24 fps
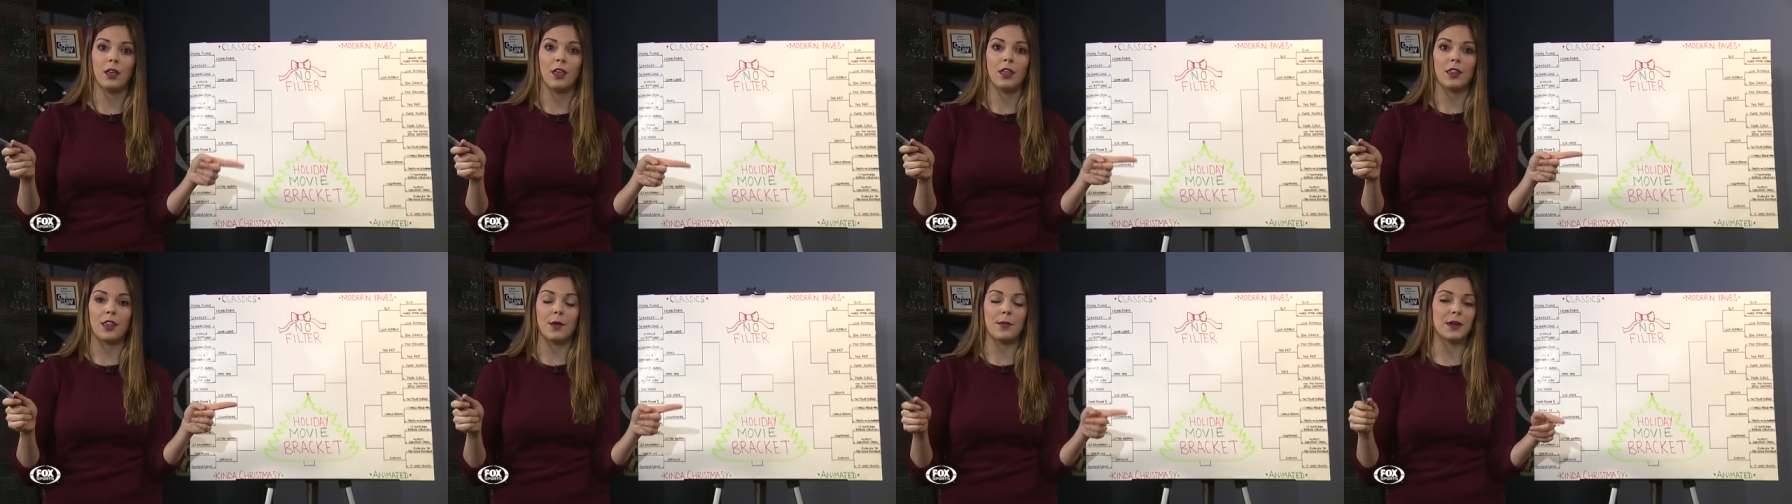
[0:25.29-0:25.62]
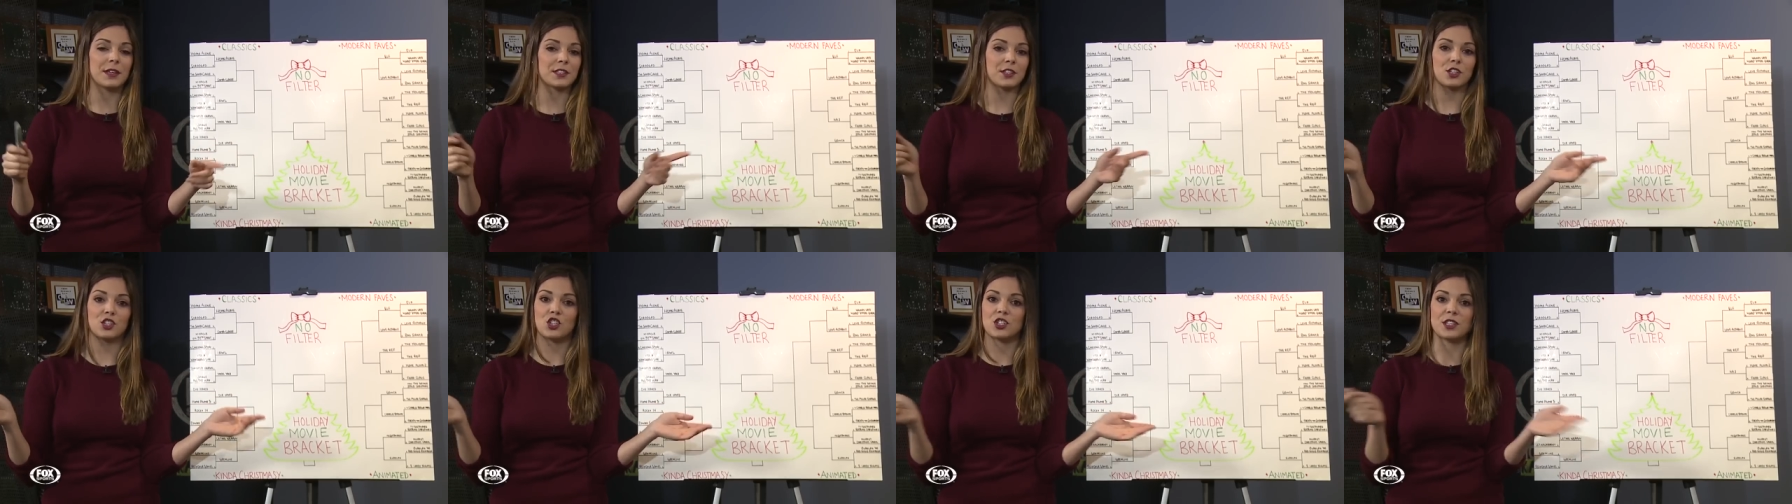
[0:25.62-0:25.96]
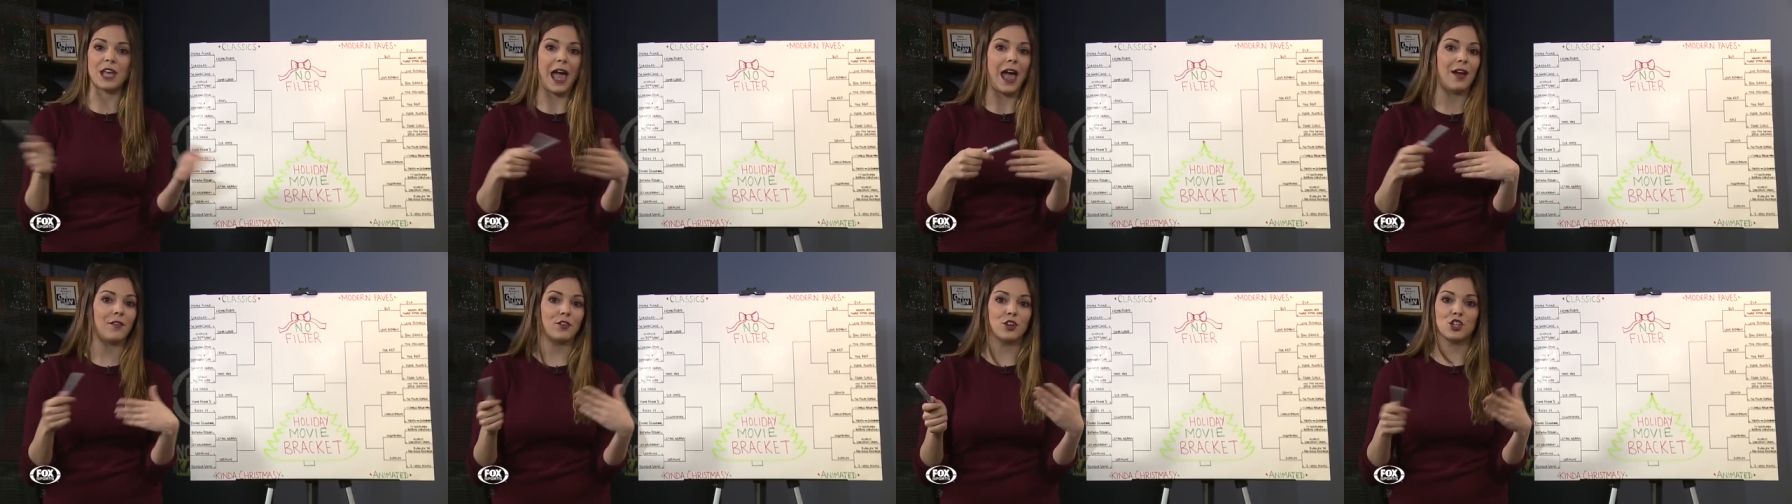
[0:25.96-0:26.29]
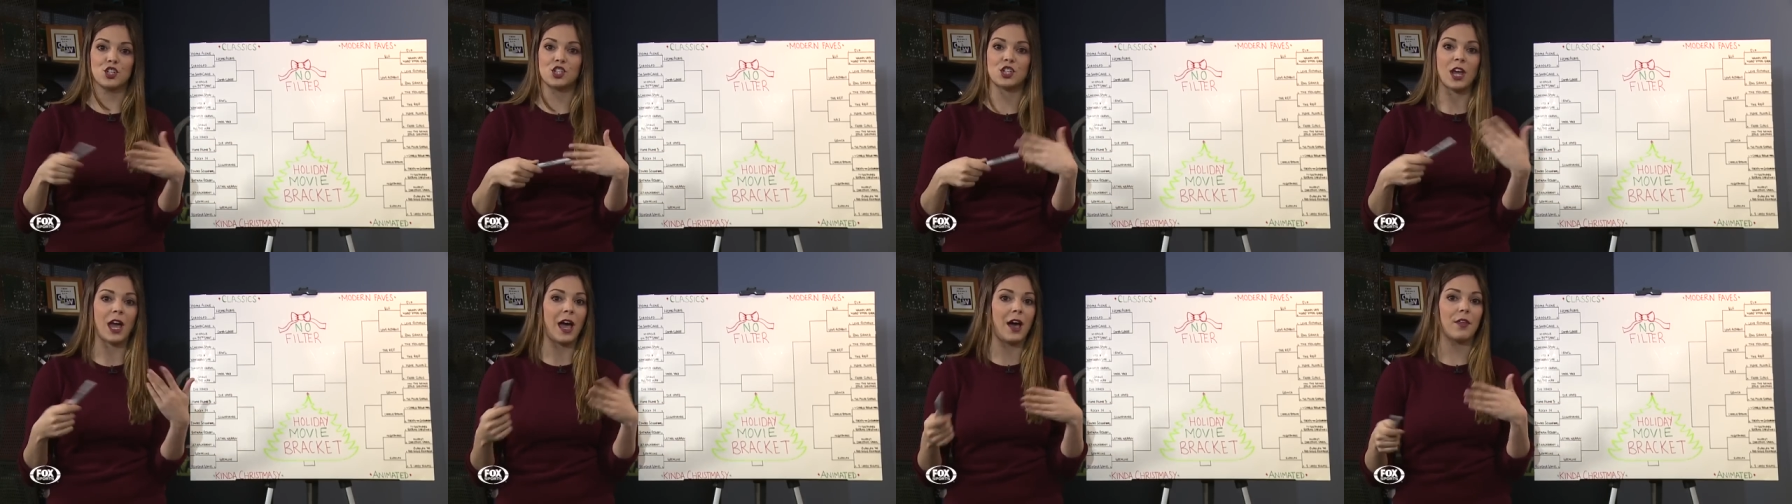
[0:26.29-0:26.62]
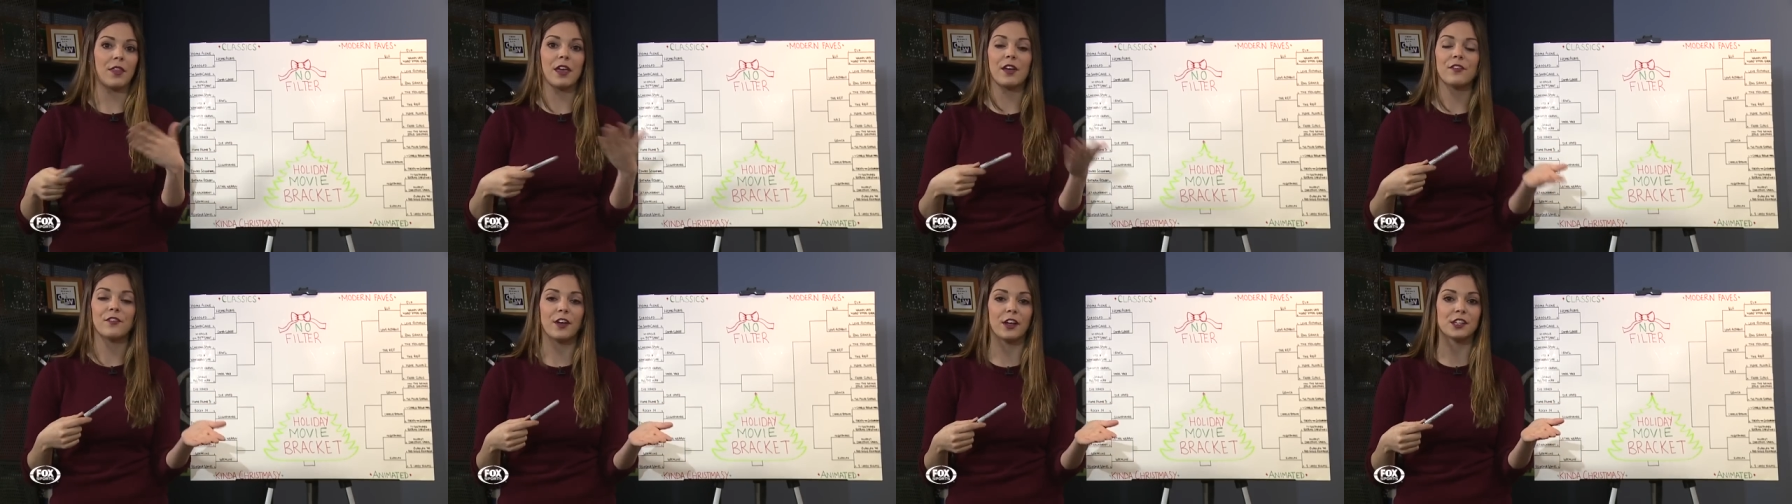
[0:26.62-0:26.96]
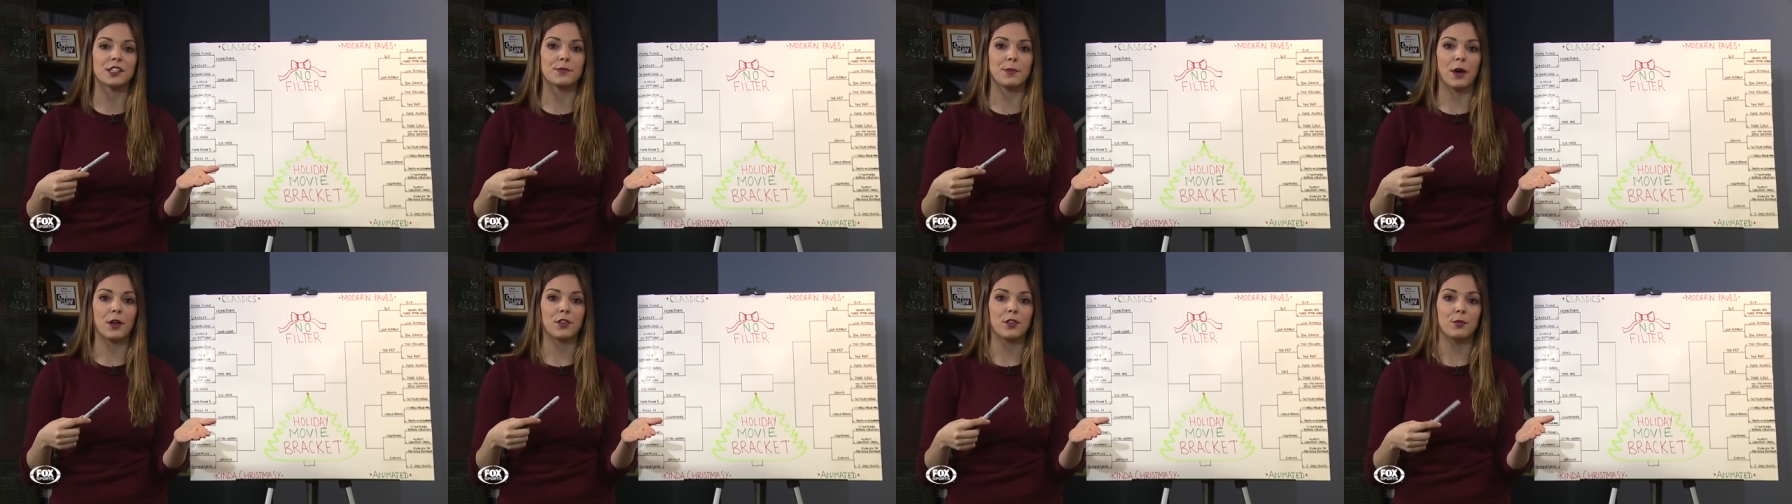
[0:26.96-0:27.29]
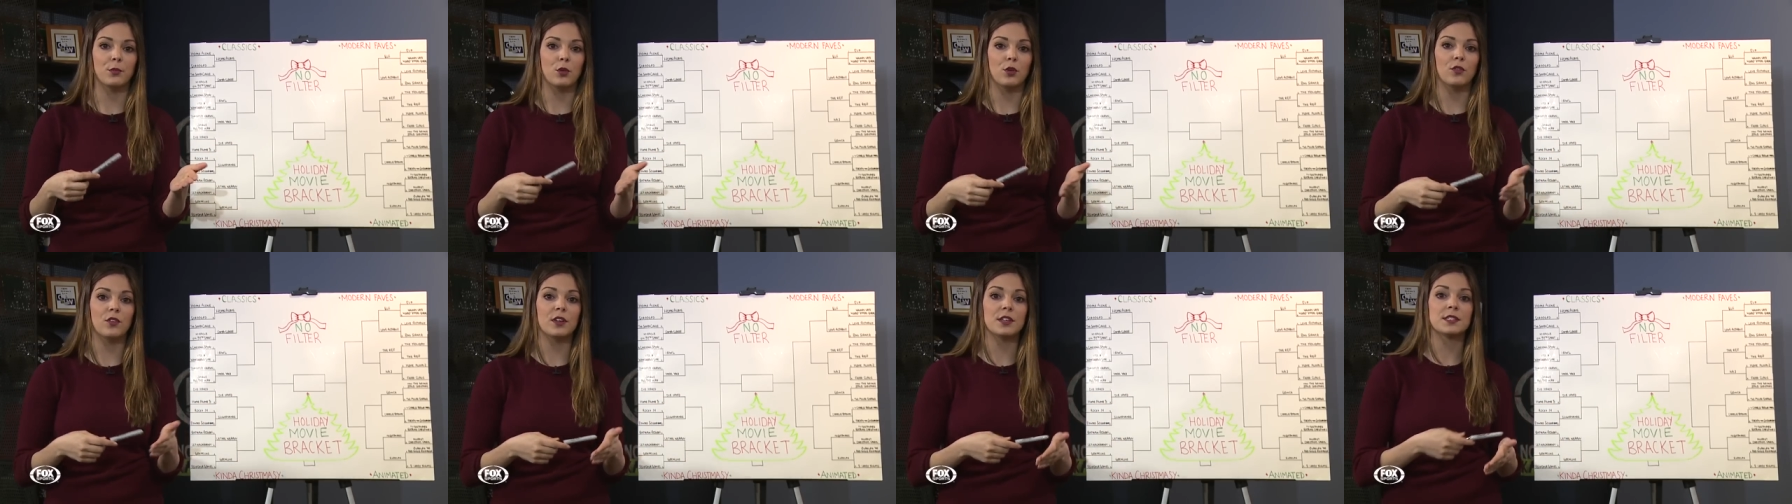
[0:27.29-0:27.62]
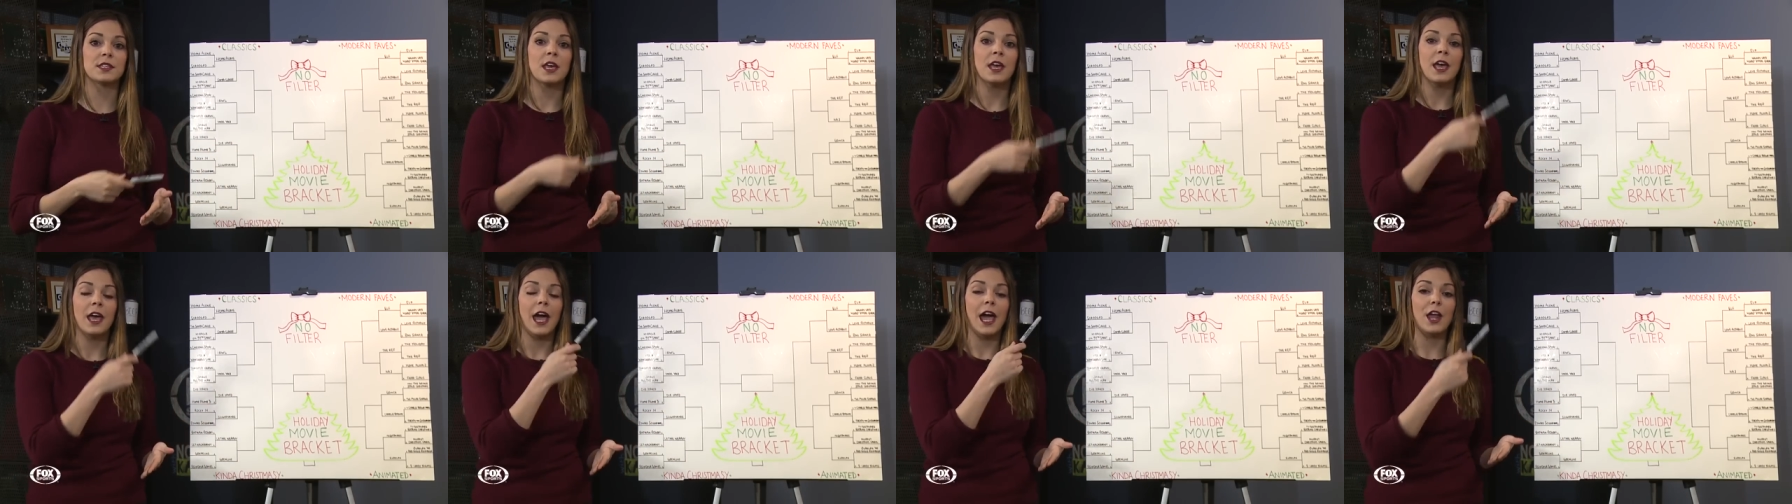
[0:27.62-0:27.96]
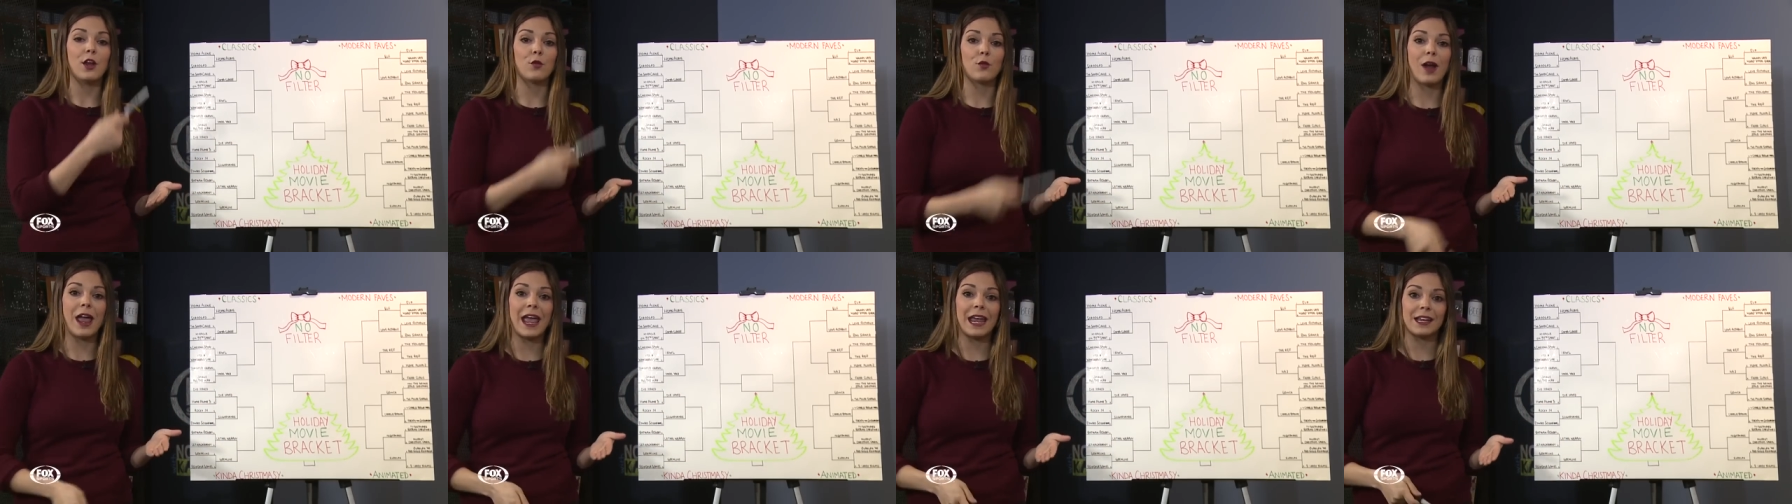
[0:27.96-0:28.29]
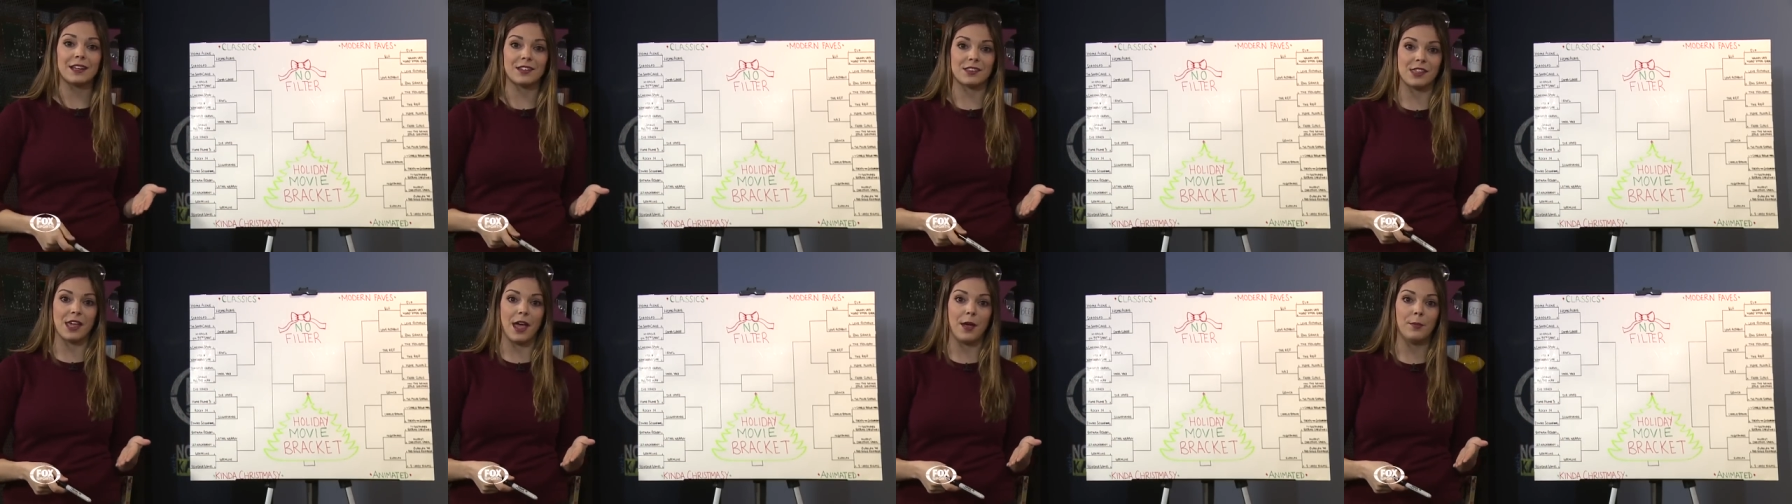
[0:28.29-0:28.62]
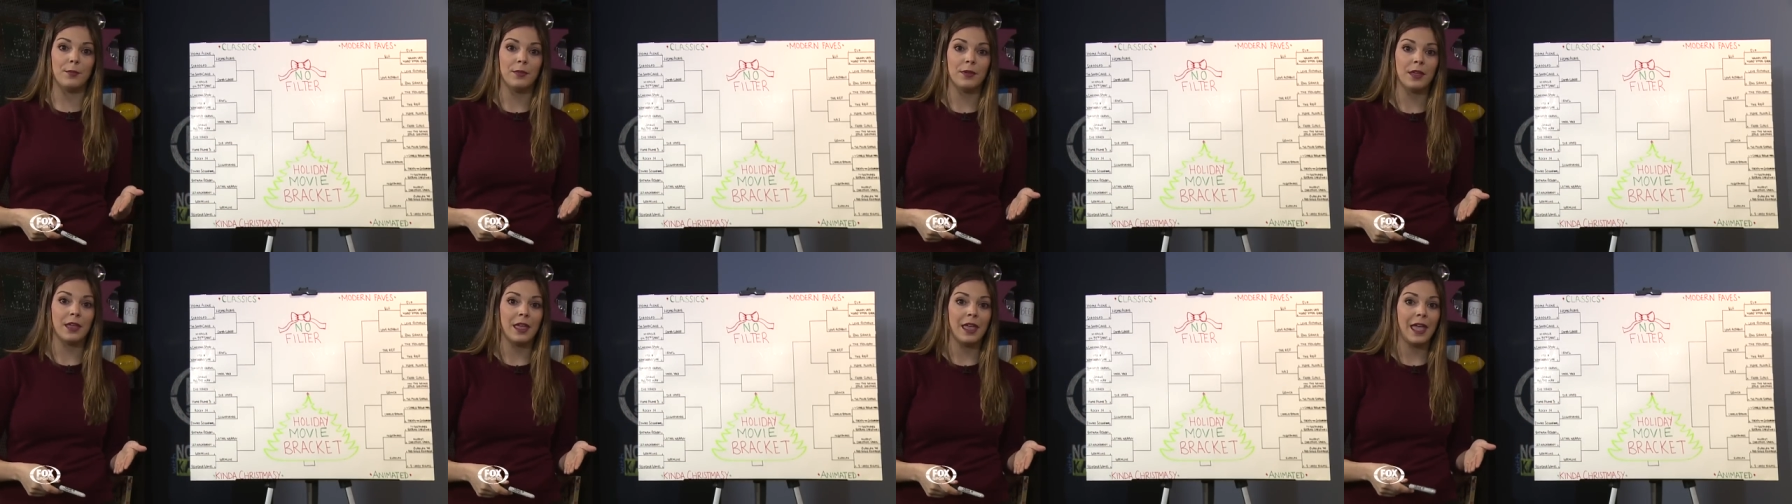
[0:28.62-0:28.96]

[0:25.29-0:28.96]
They basically just averaged how they felt about the movies and ranked them.